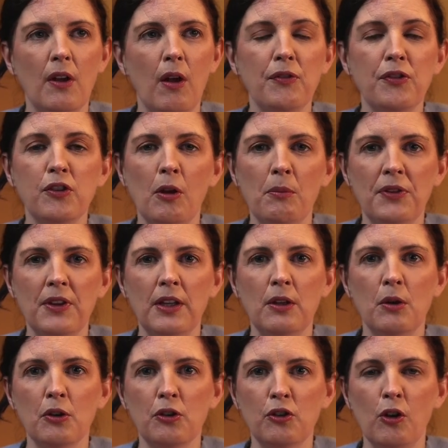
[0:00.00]
something
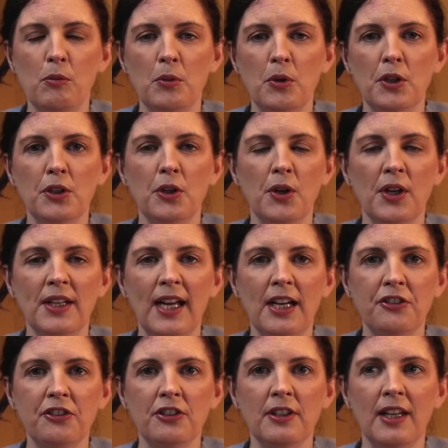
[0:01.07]
or someone or an
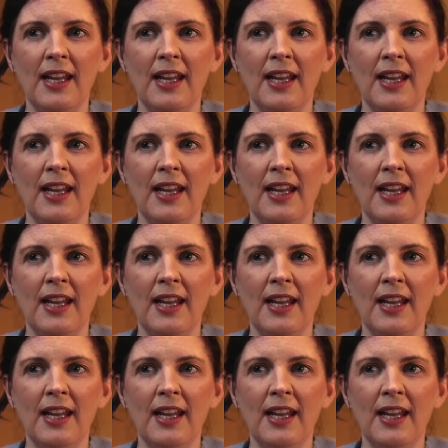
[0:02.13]
action.